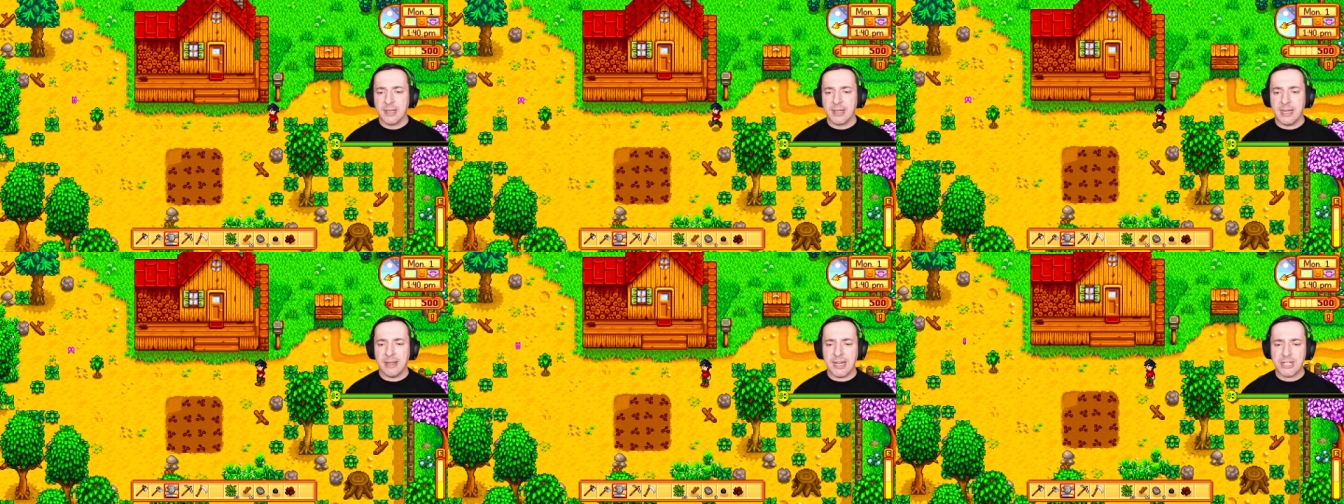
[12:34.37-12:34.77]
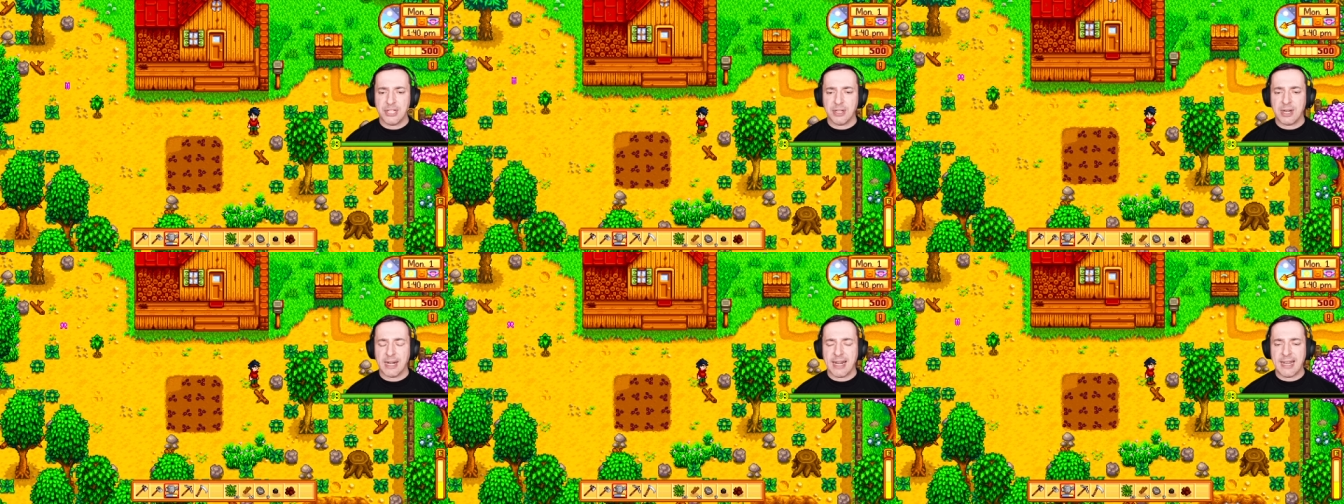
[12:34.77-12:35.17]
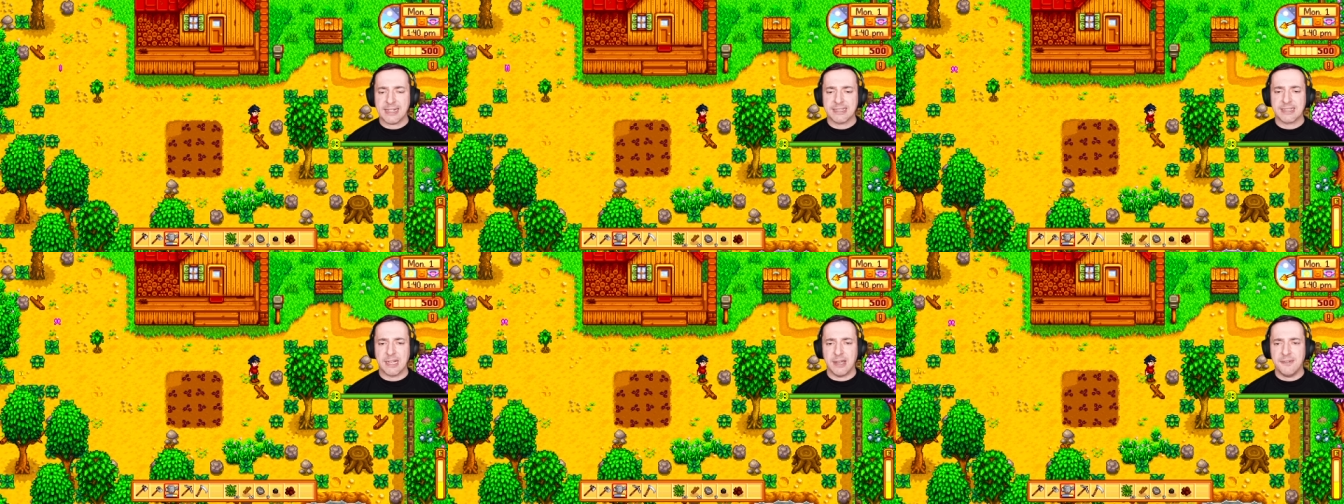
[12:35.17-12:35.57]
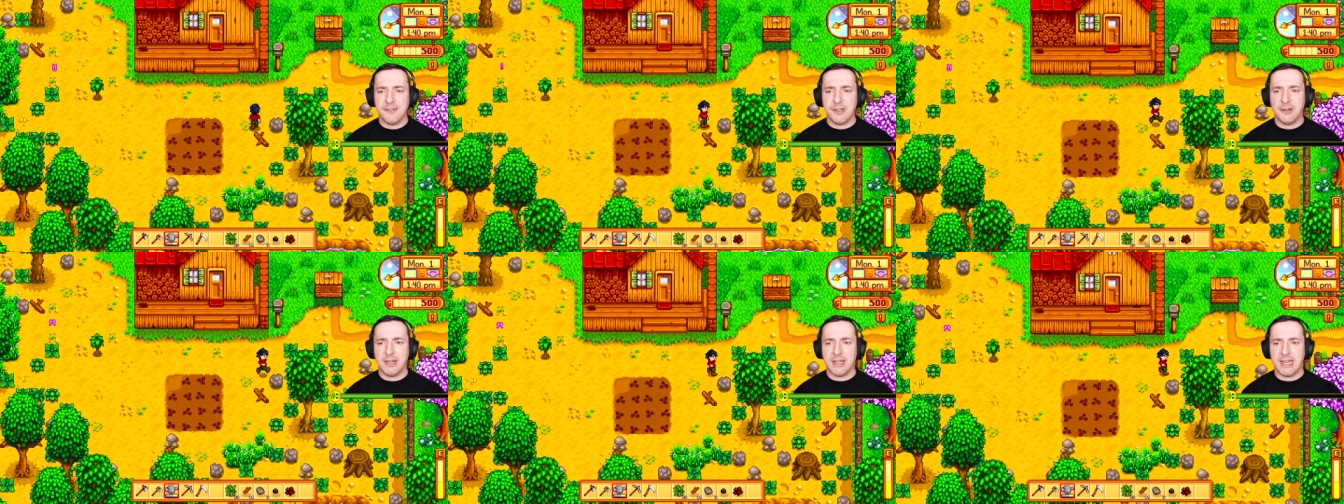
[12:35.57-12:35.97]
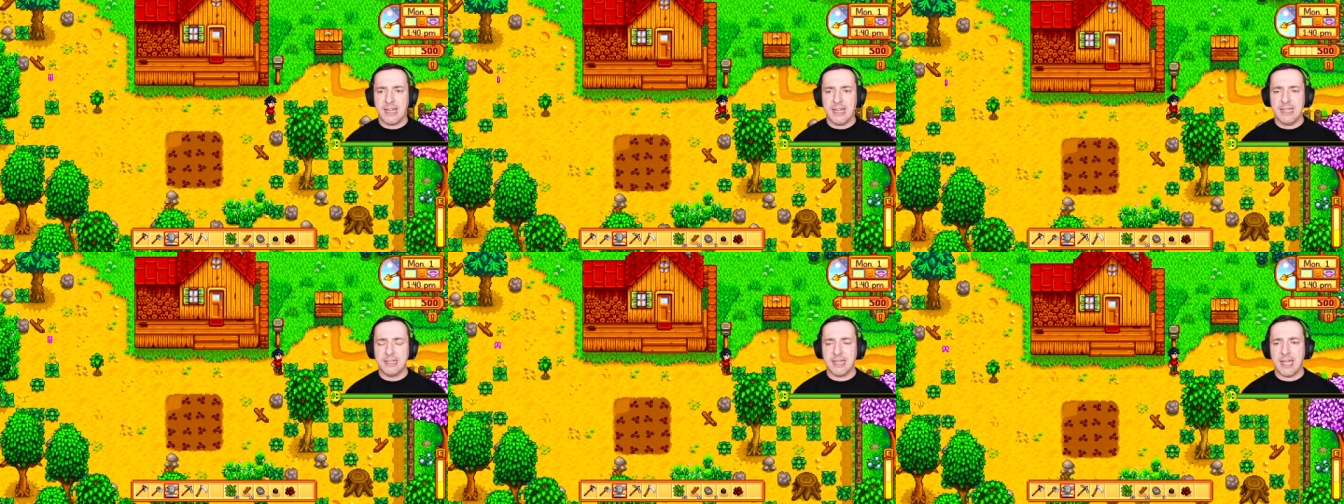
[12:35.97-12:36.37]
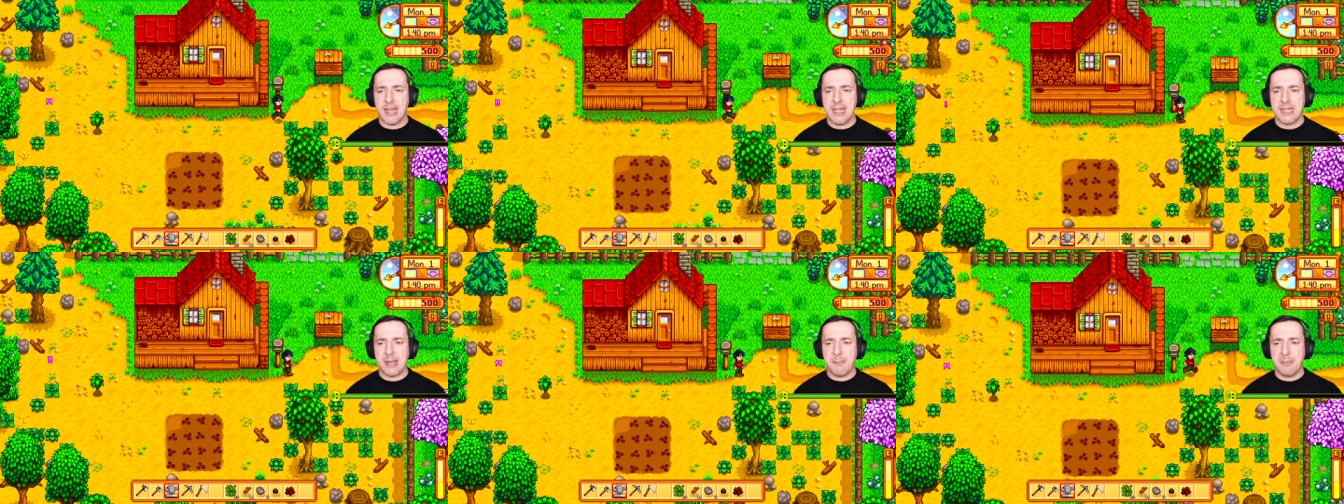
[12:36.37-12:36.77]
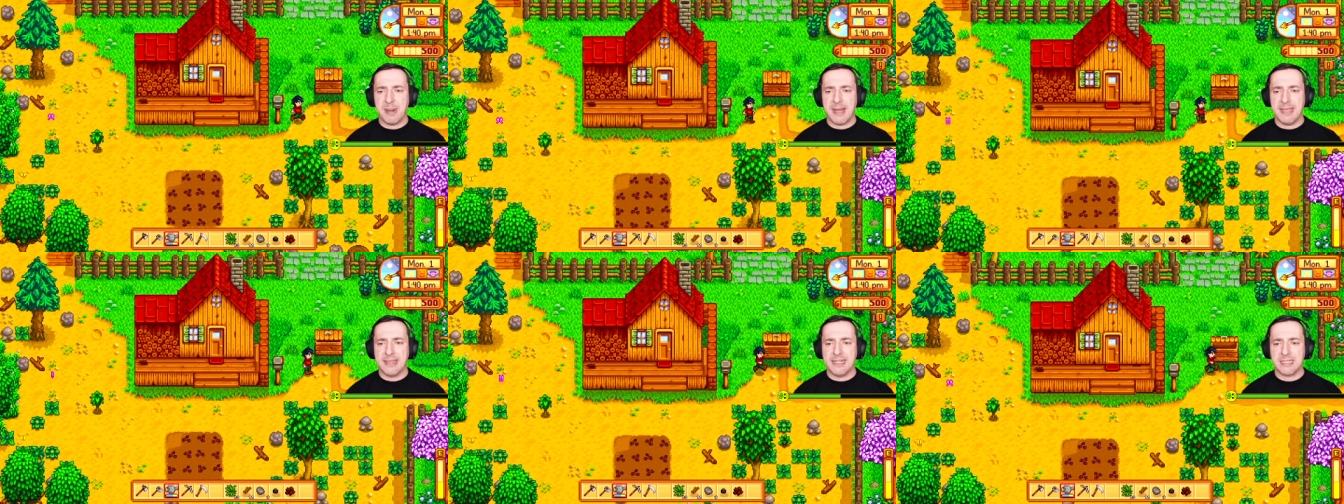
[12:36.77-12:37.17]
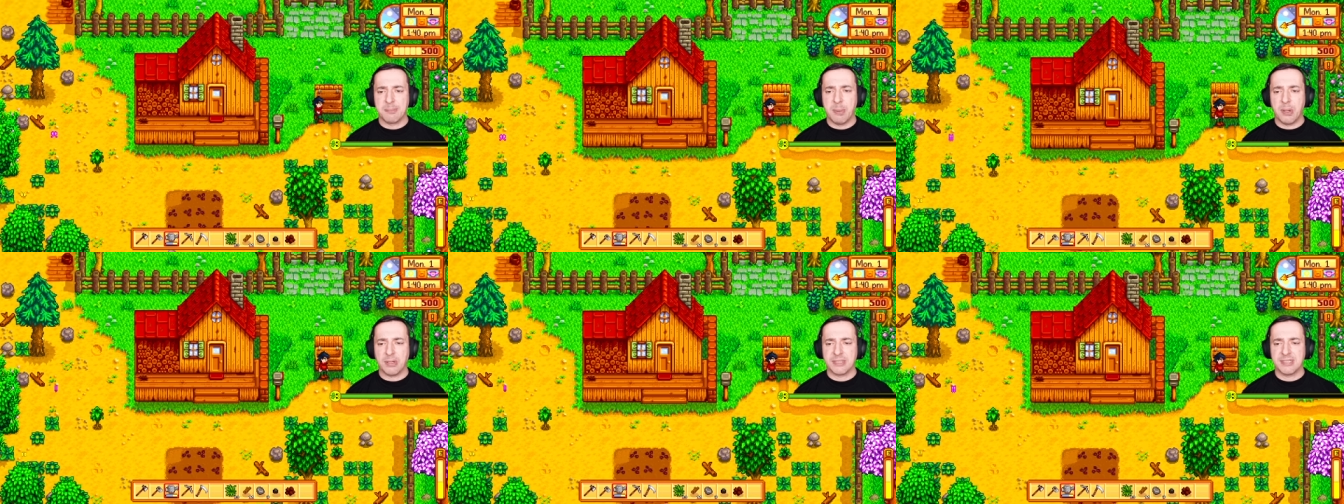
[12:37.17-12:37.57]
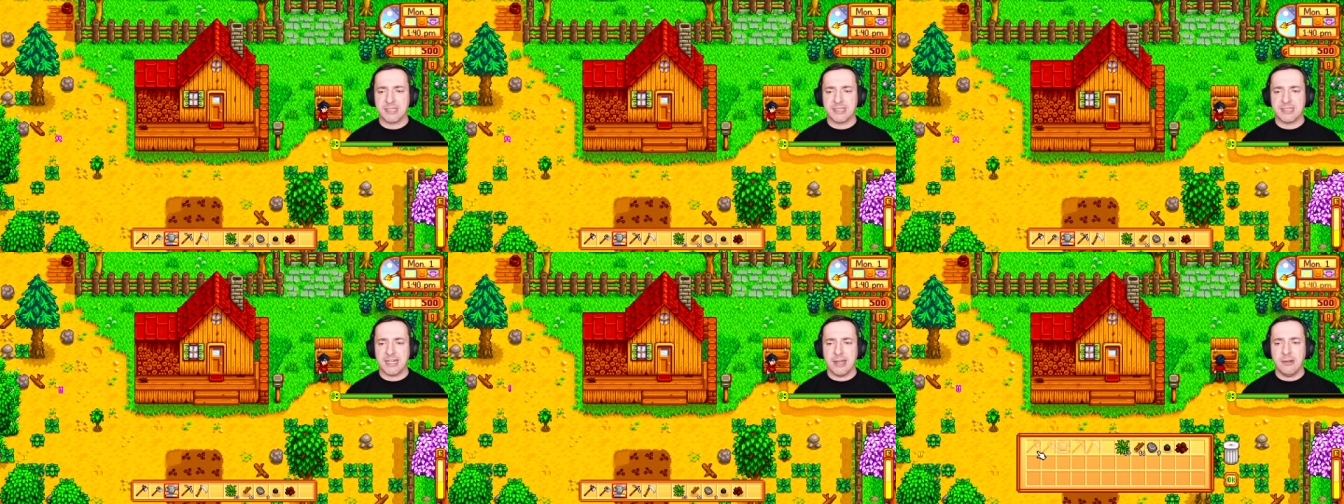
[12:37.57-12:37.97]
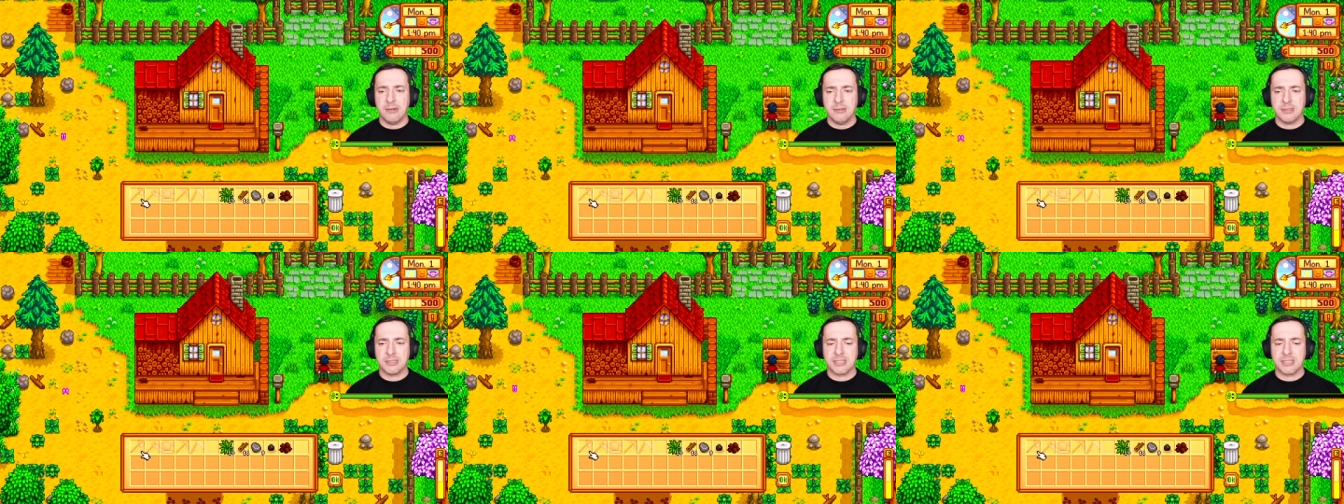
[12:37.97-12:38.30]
Now, as you collect stuff, you can either dump it in this box to sell.